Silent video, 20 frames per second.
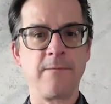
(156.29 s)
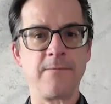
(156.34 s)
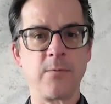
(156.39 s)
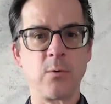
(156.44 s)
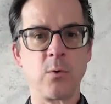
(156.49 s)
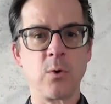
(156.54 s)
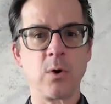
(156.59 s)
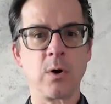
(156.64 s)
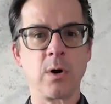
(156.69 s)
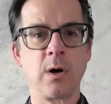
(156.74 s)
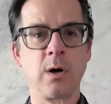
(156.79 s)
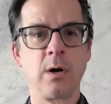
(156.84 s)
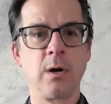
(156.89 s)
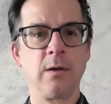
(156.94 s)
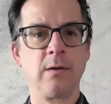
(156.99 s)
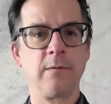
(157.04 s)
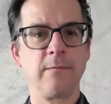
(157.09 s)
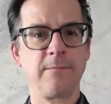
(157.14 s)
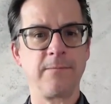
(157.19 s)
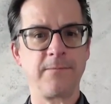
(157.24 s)
for
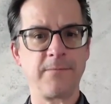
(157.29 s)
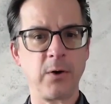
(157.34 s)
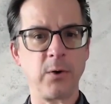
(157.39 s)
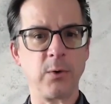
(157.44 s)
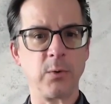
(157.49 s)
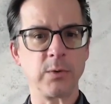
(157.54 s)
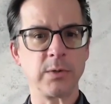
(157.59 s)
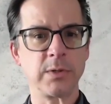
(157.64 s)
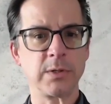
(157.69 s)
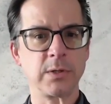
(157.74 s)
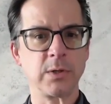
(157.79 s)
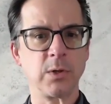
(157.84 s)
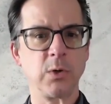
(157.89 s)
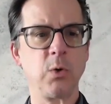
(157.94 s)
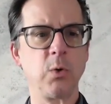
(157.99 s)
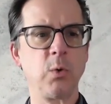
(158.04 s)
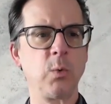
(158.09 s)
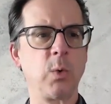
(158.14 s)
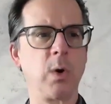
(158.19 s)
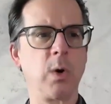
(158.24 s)
folks
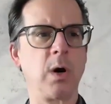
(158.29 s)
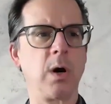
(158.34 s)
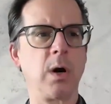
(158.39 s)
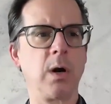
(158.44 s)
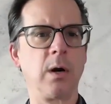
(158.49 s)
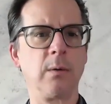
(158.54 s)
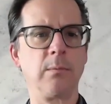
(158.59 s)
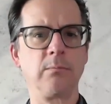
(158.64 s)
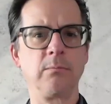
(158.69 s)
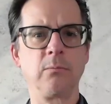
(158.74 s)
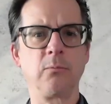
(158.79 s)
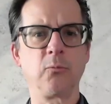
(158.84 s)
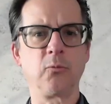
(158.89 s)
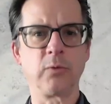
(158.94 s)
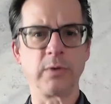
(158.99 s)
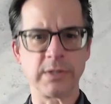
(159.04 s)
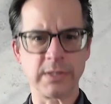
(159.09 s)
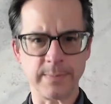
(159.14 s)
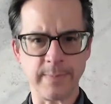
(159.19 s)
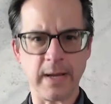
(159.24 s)
who are
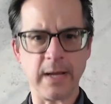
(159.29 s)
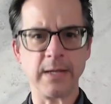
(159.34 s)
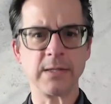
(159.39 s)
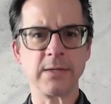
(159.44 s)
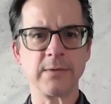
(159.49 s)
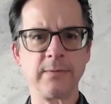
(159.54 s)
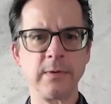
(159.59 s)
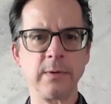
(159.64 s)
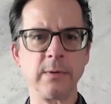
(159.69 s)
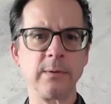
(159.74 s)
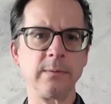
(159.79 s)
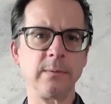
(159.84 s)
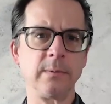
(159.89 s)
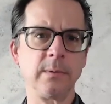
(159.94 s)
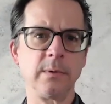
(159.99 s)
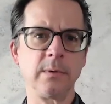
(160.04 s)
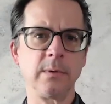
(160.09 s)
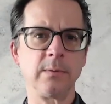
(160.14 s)
responsible